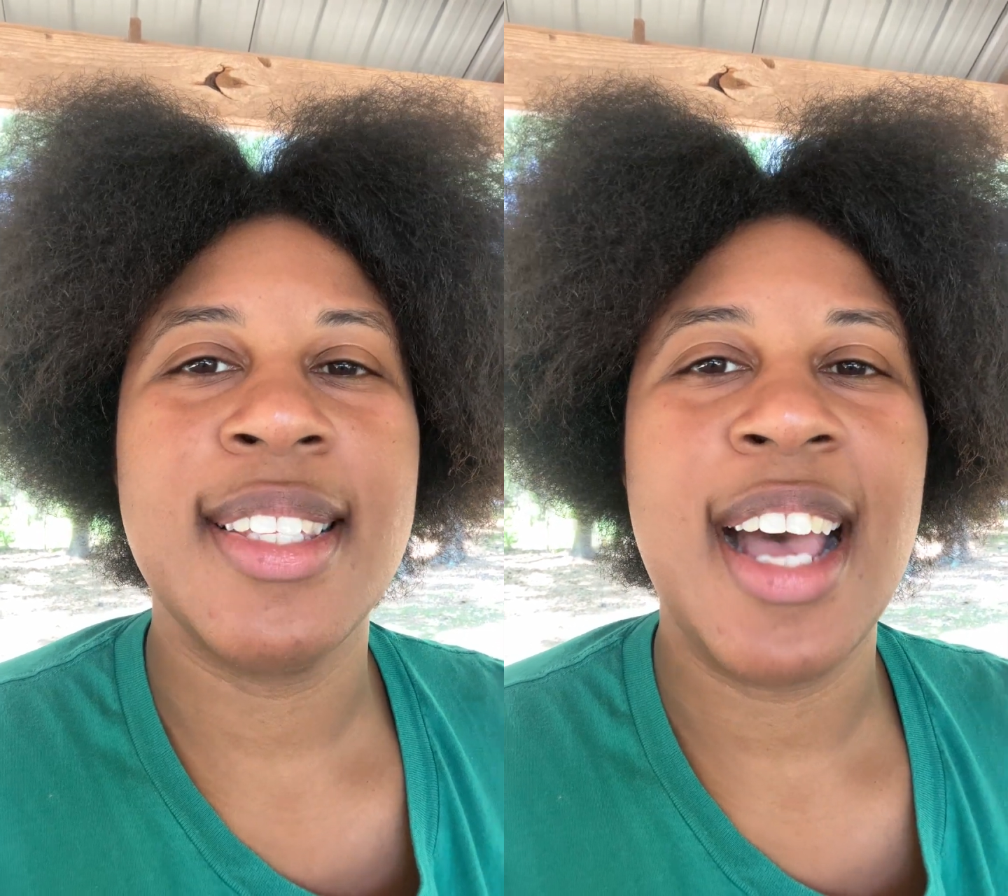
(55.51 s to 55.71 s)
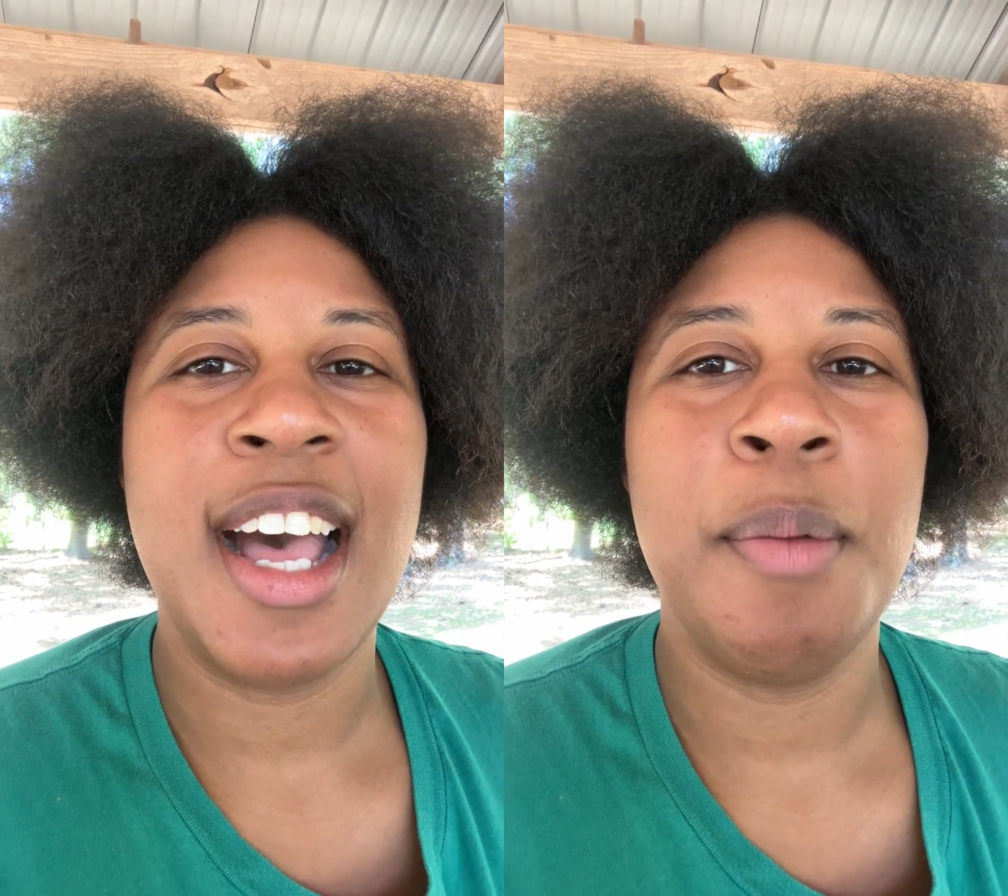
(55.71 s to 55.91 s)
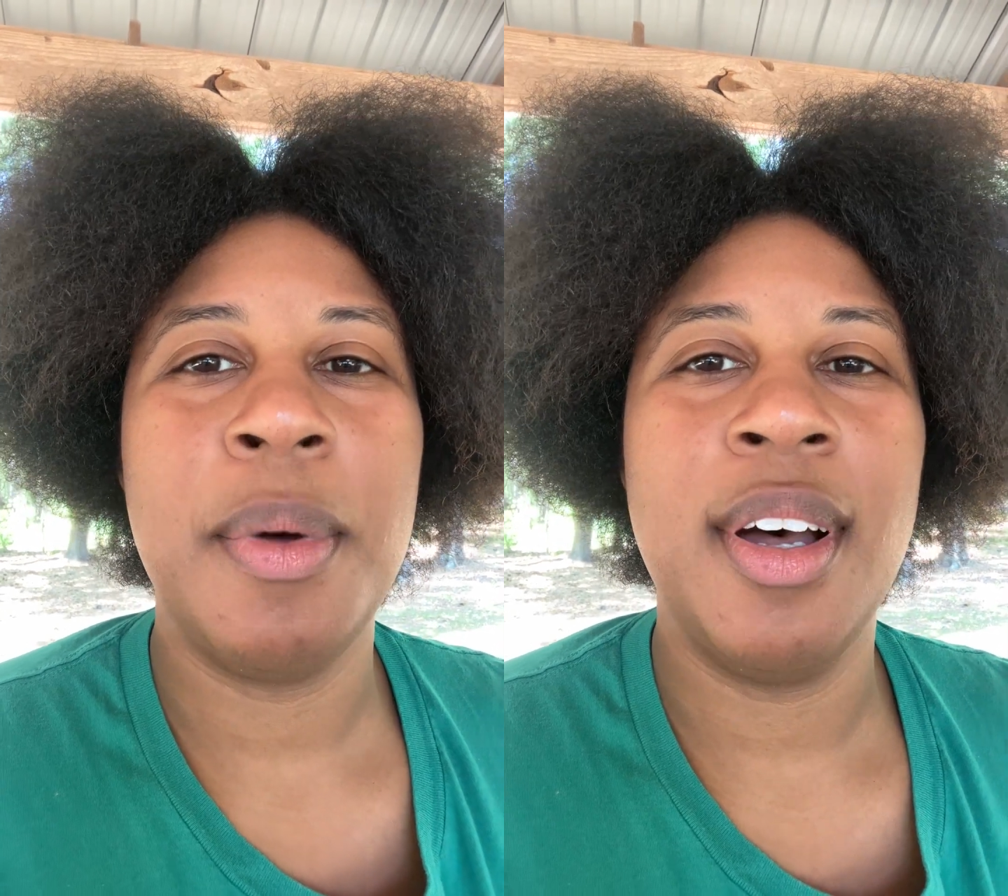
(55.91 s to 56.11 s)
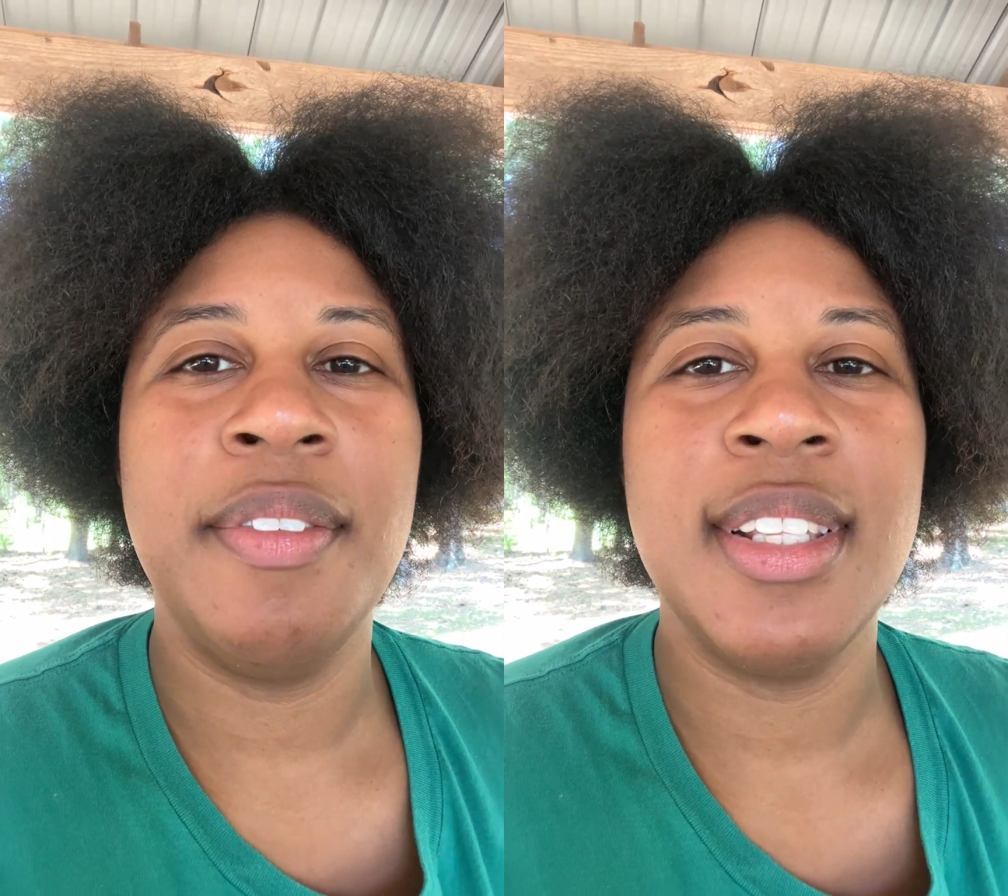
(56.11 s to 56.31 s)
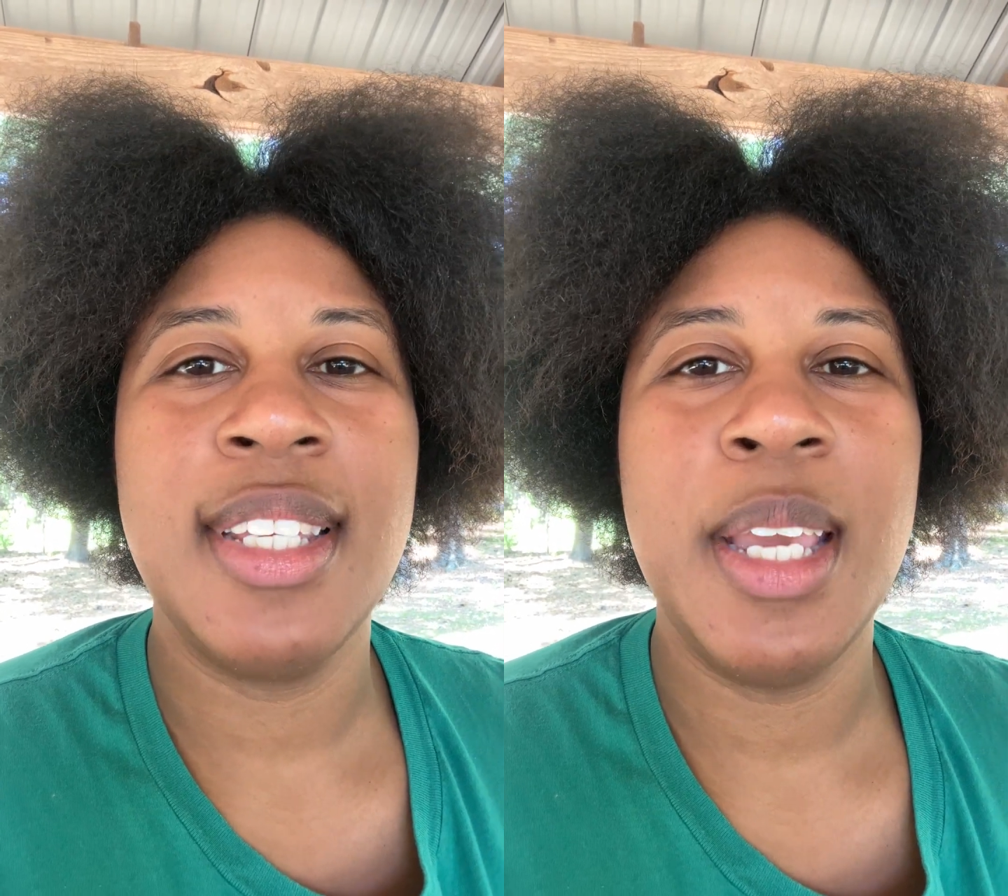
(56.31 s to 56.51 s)
top of
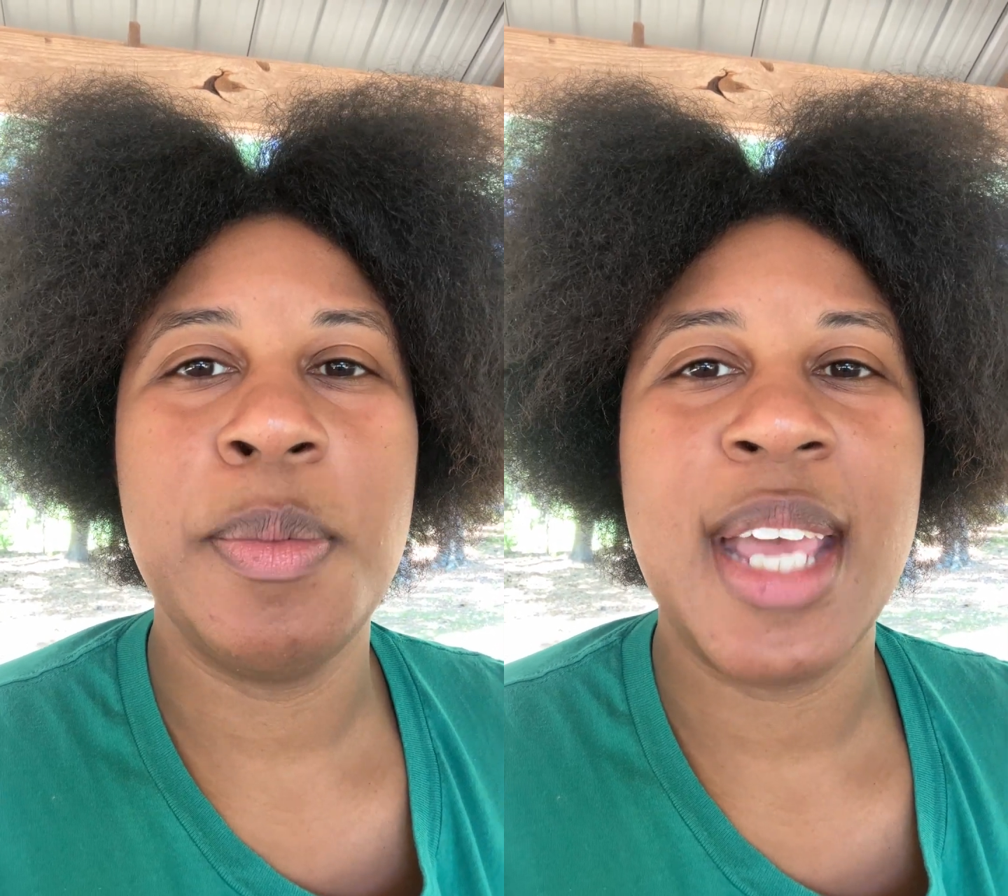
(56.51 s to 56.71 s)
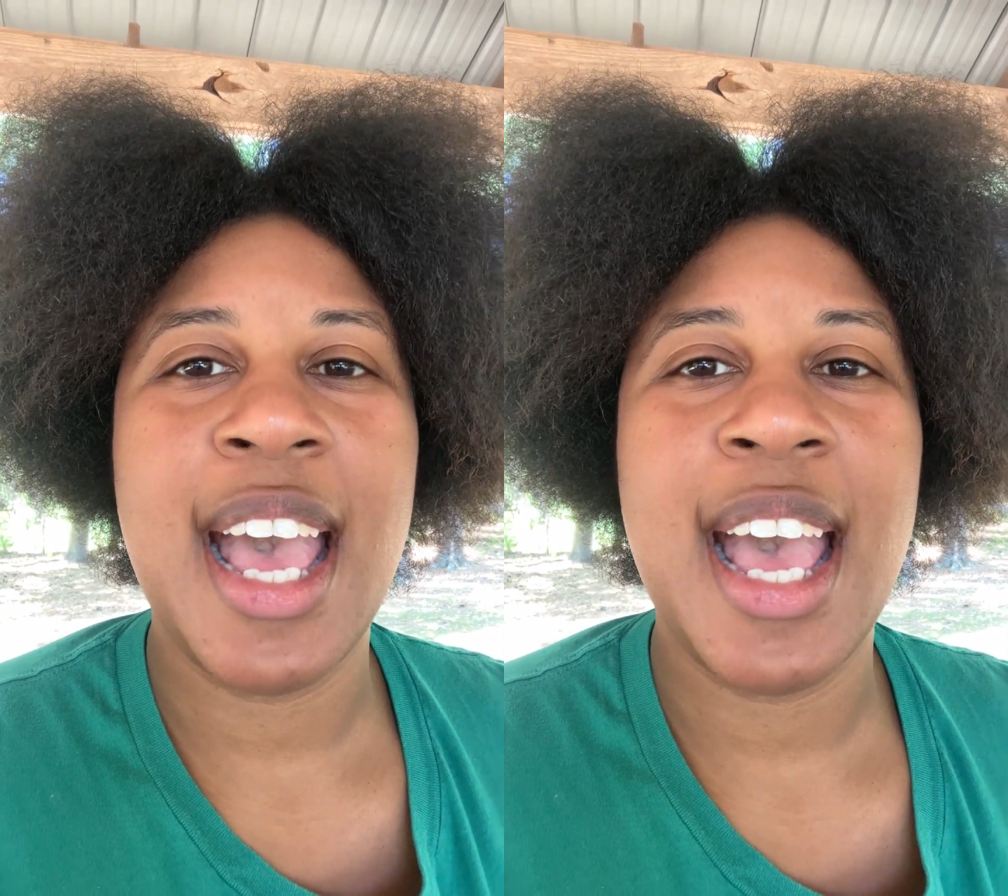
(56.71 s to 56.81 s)
the Teams